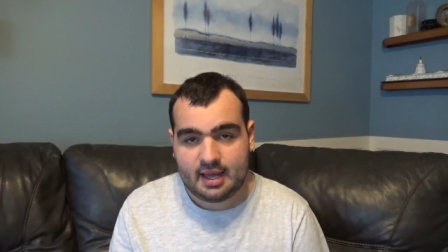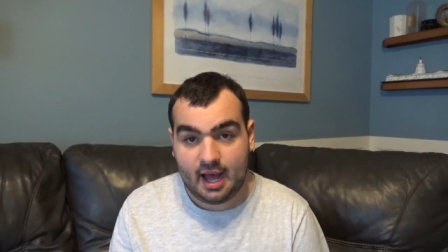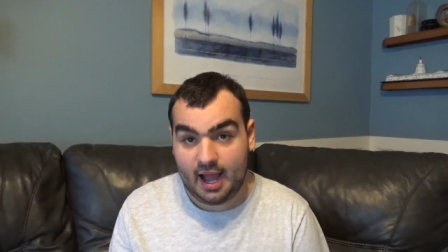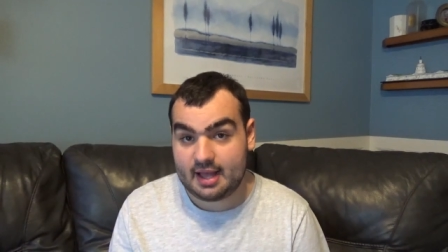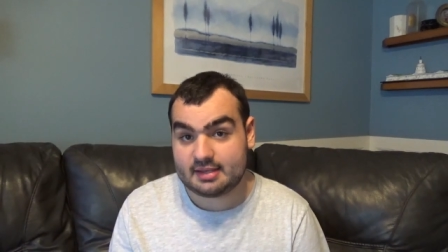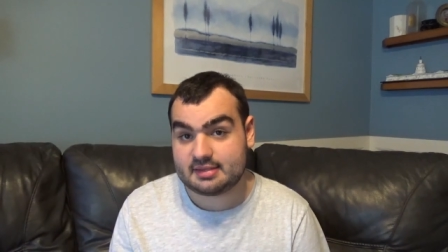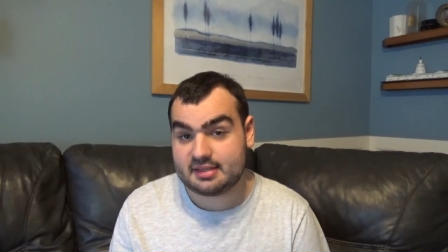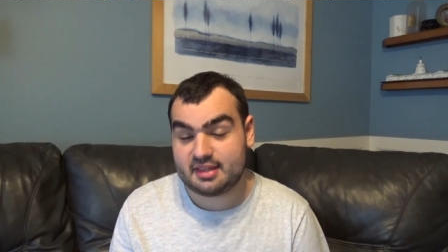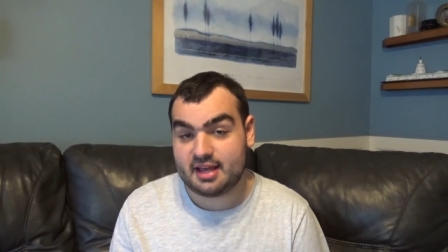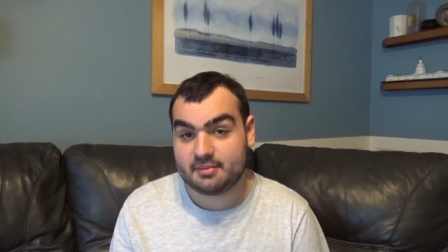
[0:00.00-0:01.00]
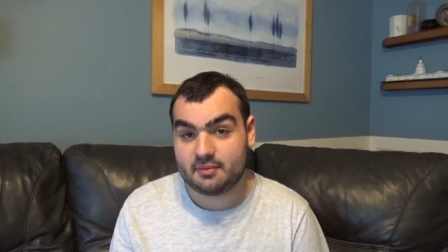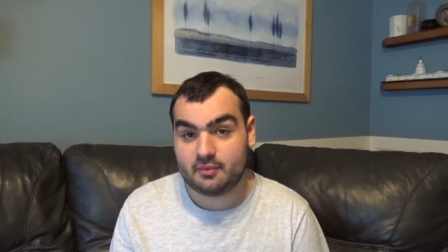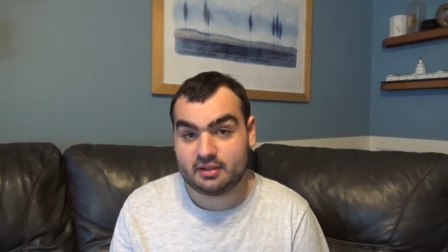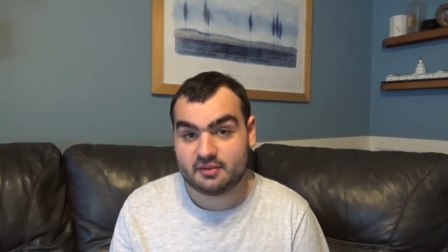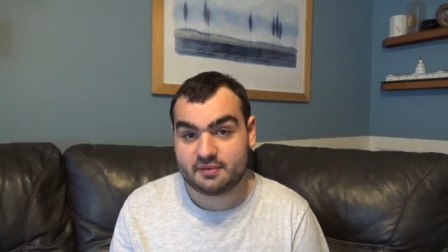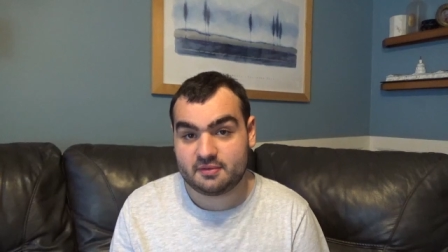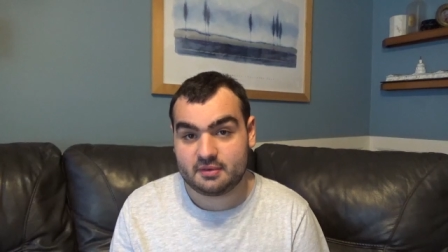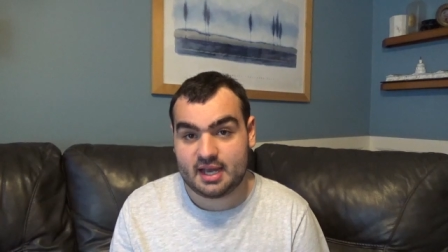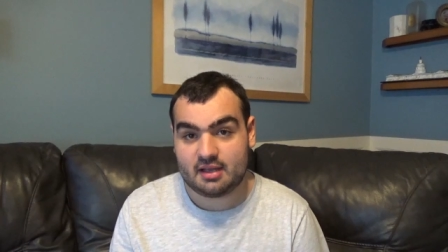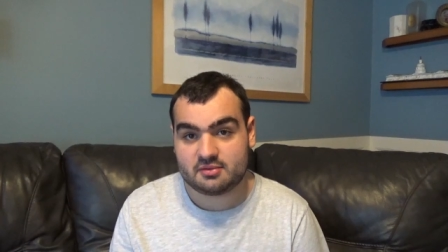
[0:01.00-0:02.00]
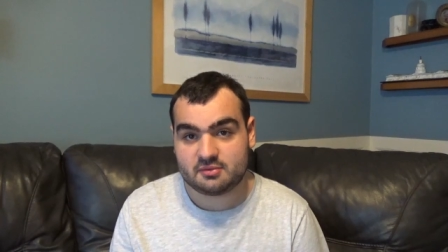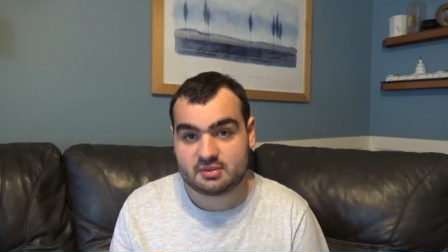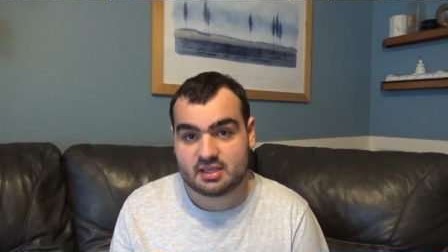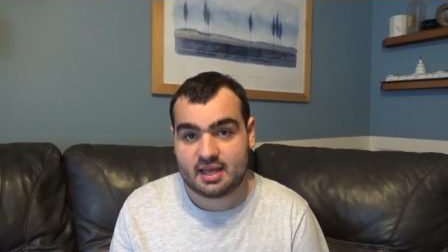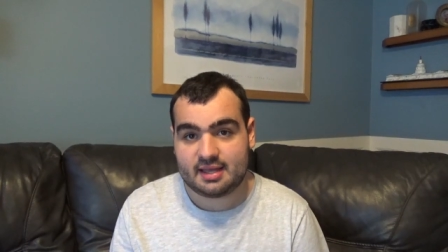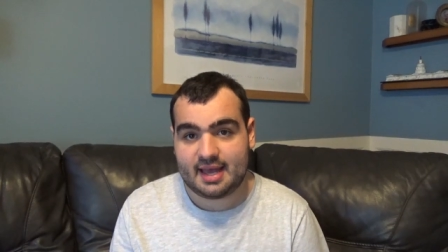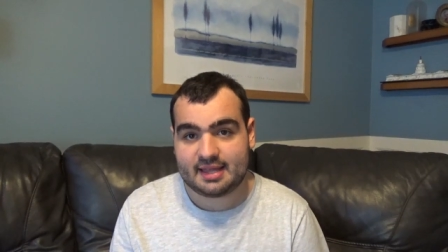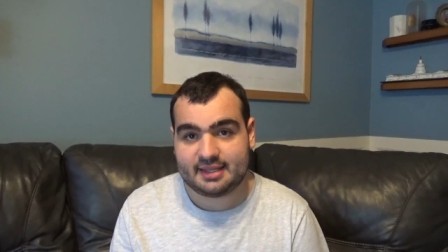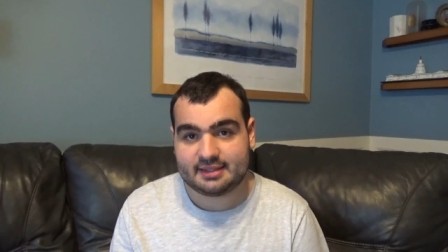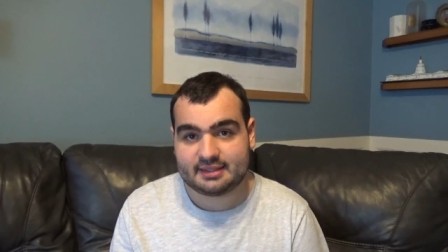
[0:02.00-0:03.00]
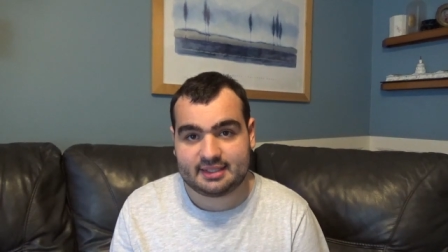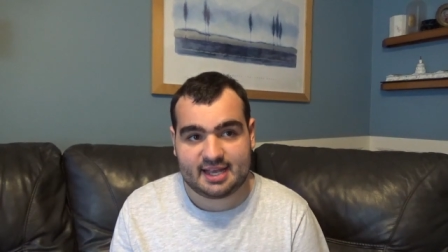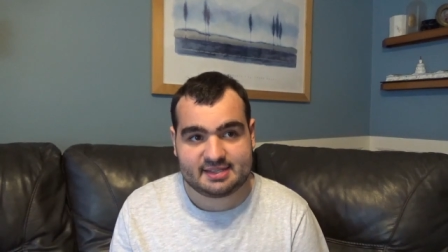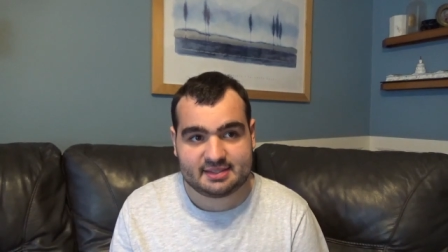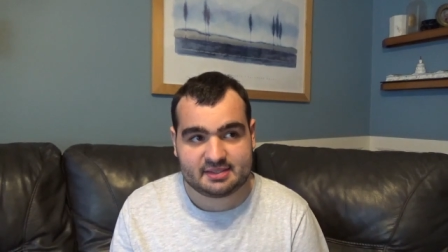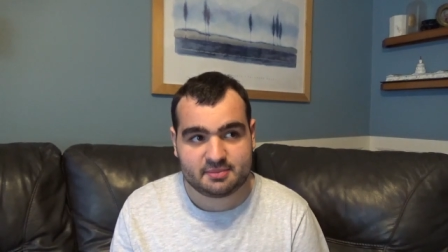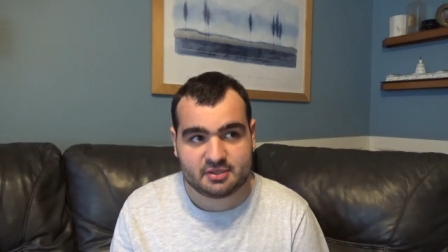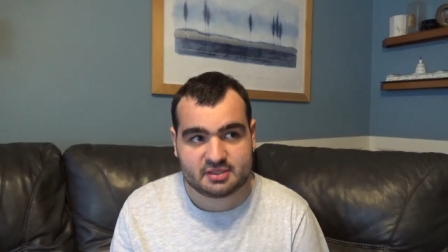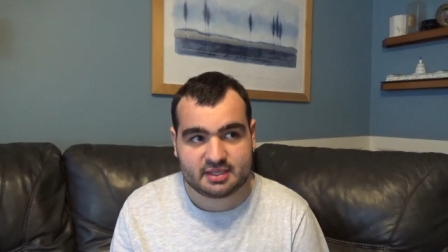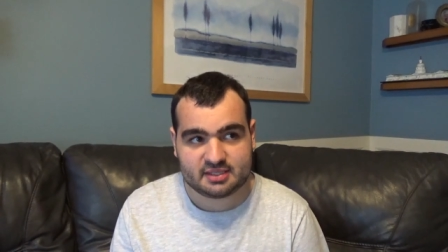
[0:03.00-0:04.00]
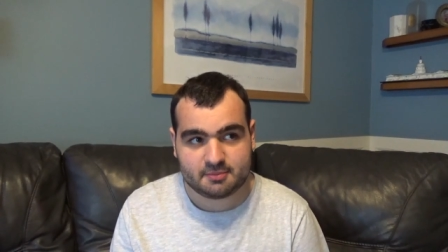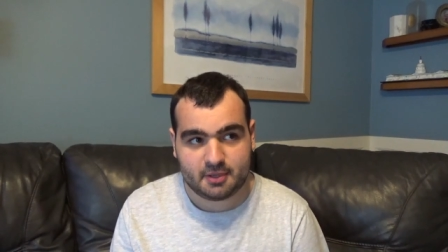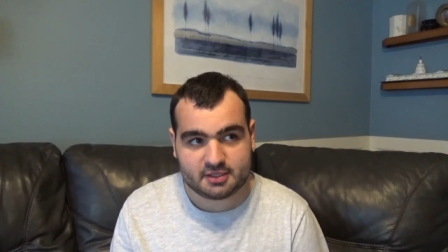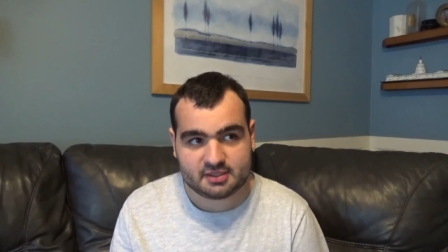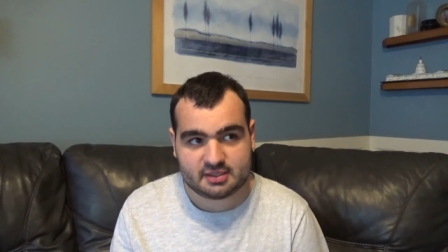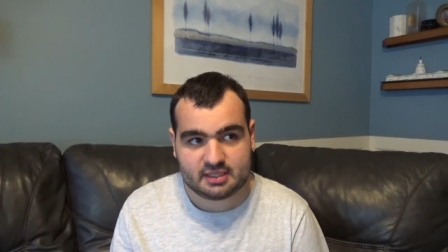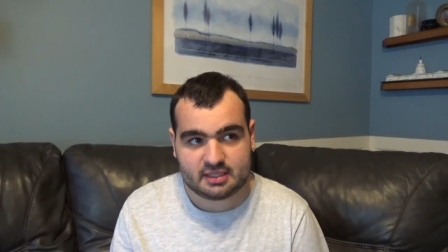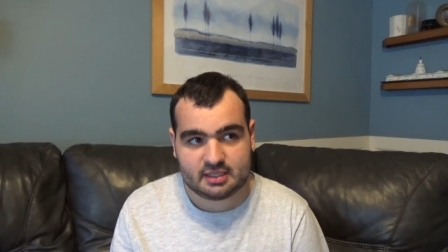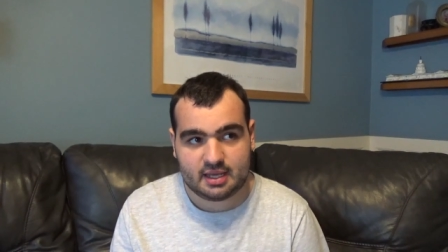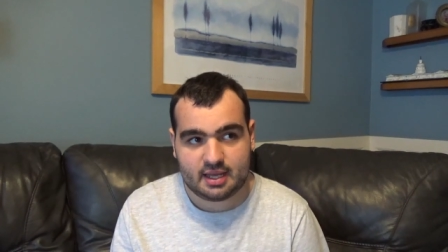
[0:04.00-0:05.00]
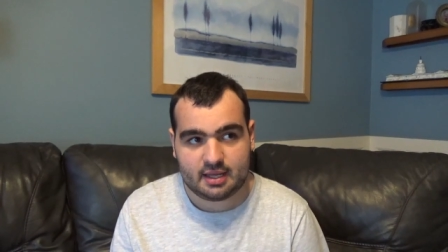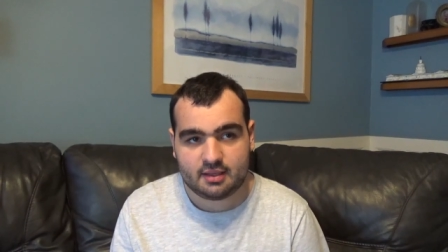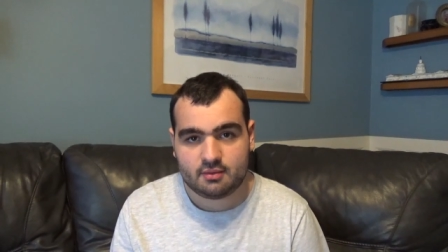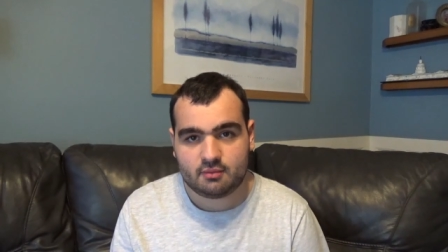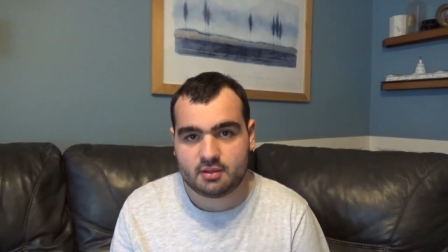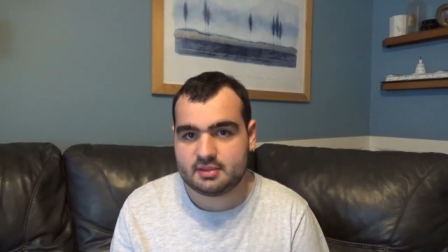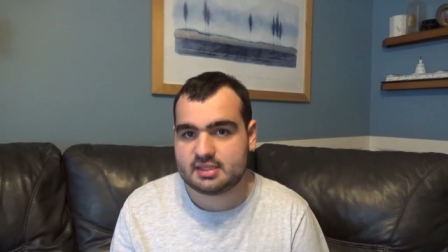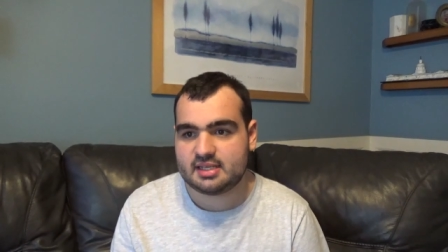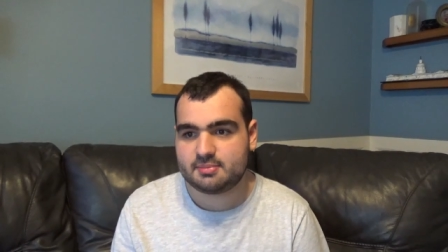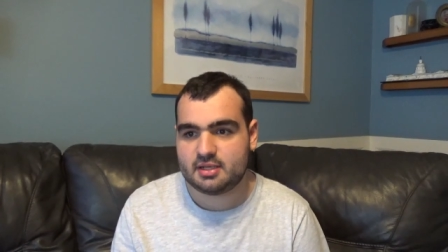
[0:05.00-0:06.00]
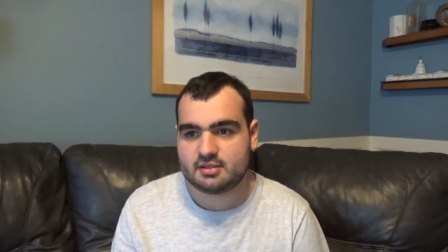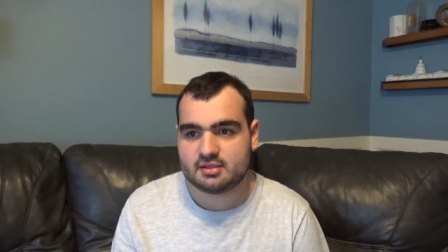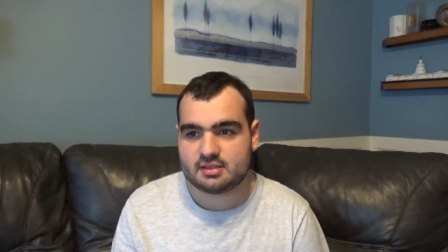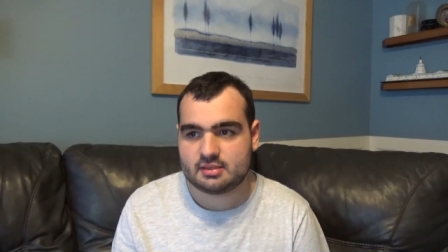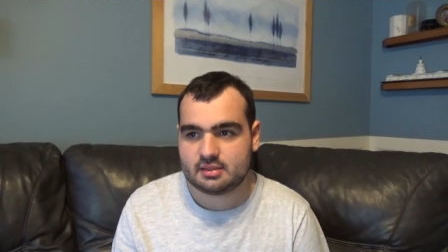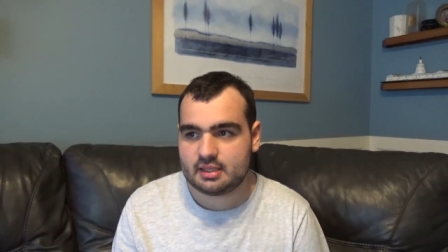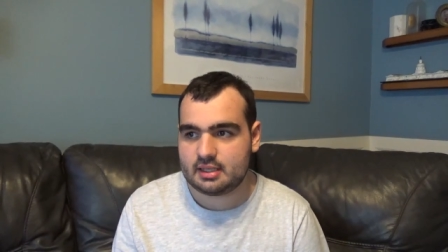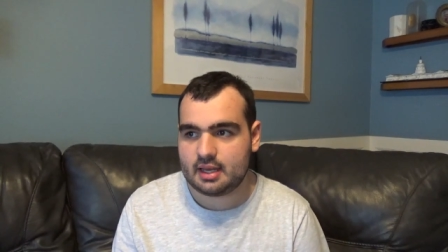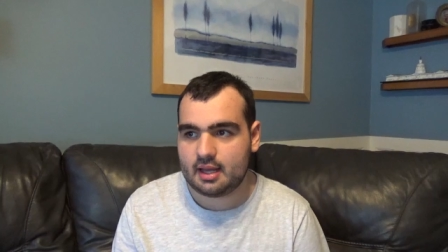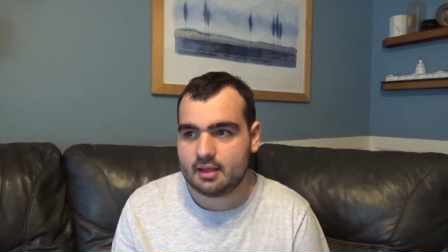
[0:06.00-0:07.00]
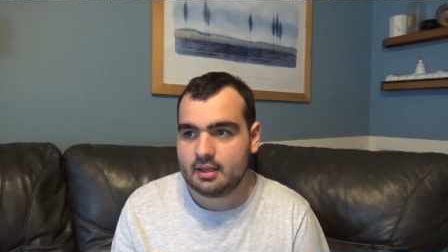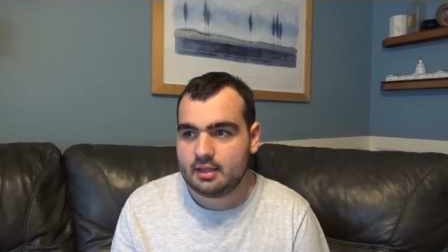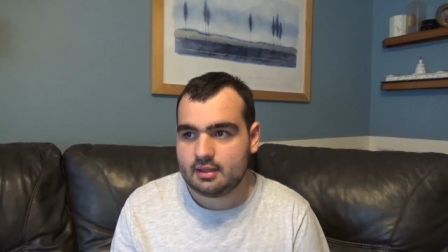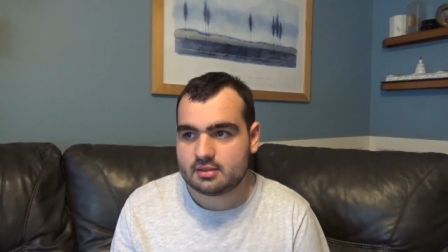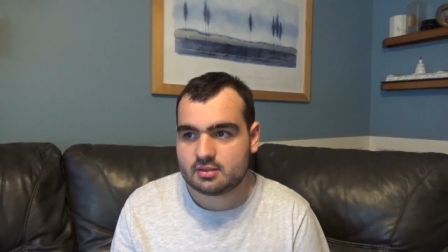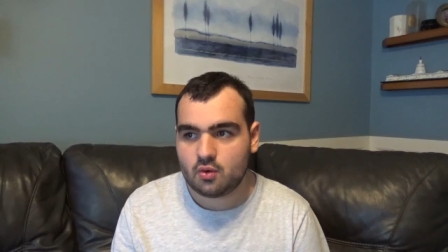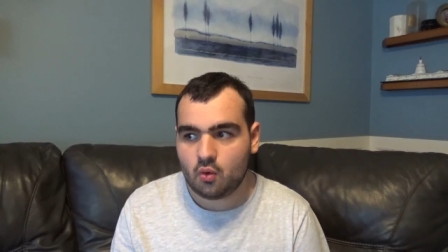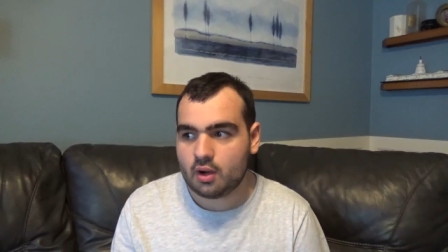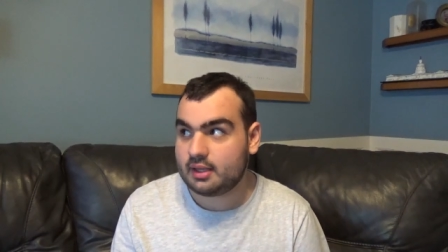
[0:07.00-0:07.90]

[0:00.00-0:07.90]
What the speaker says: I honestly think I'm the one of the few guys who say I like the licensed music as much as the, well, I wouldn't say as much as the score.